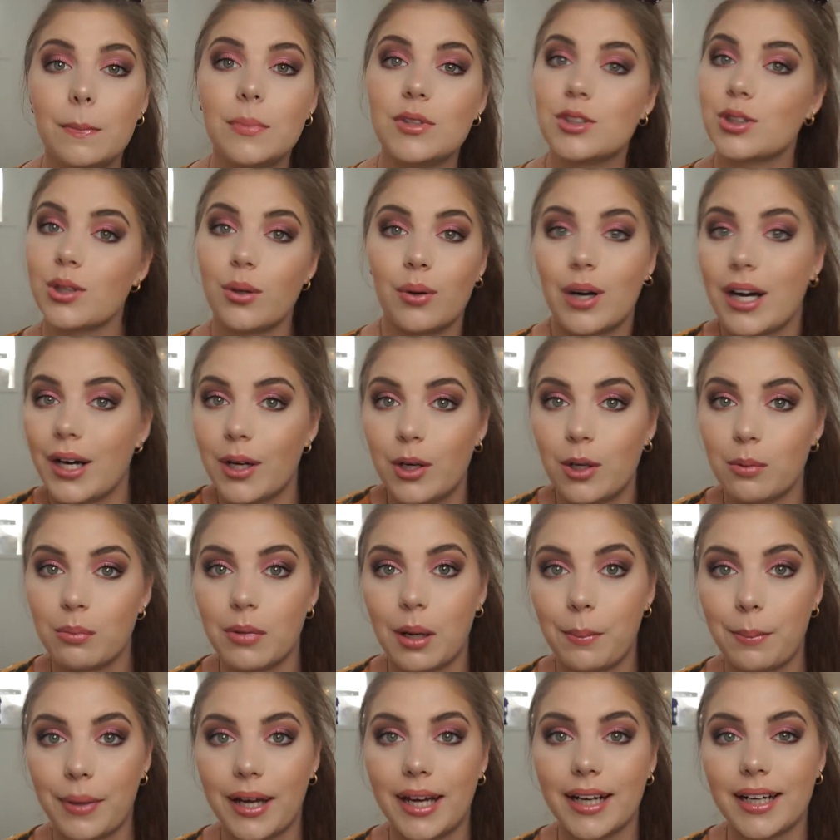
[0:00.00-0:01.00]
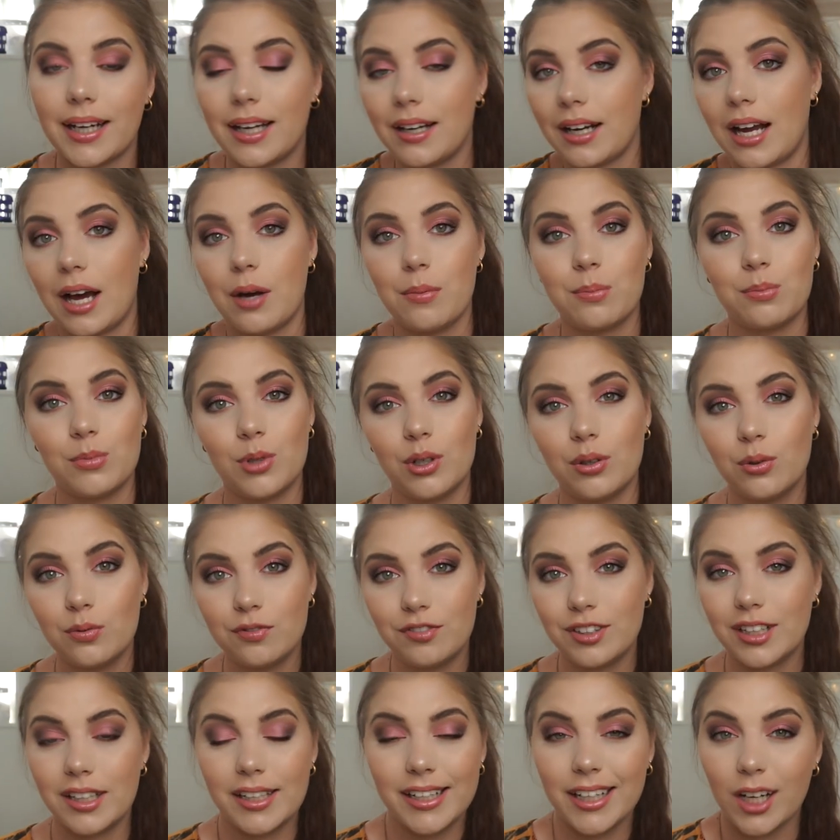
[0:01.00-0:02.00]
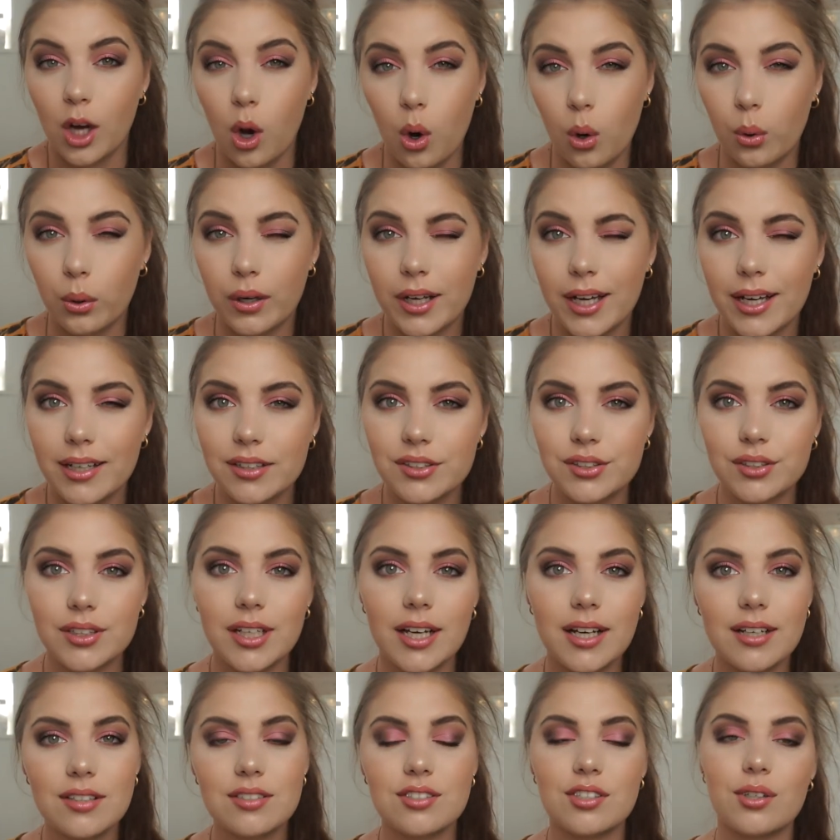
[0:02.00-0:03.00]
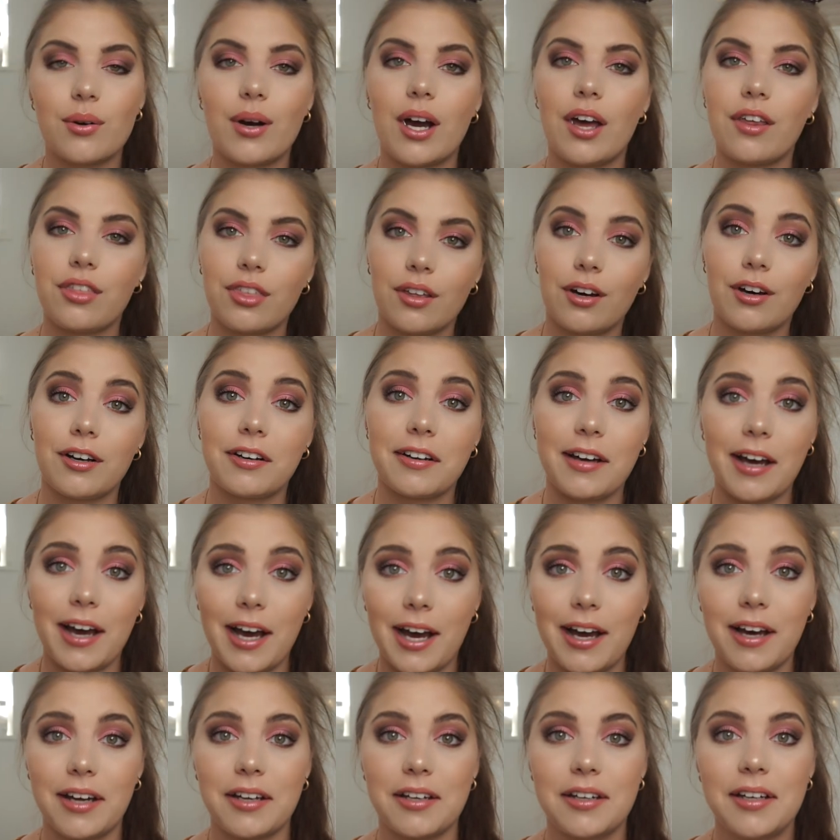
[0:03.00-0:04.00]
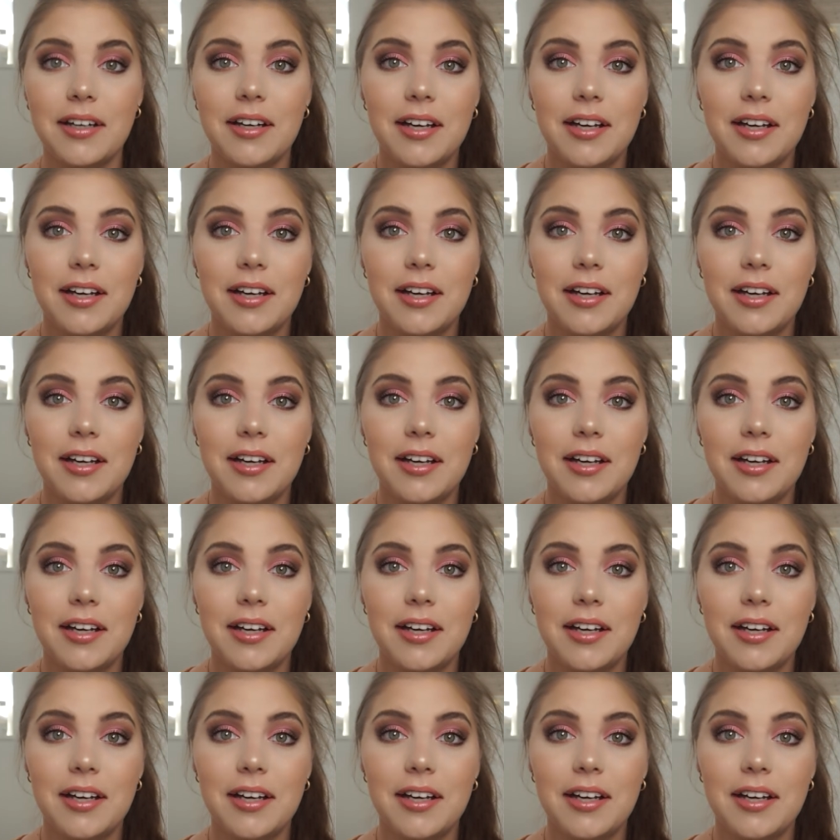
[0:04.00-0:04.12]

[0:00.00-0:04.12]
So I hurt my back and I'm feeling okay today so I thought I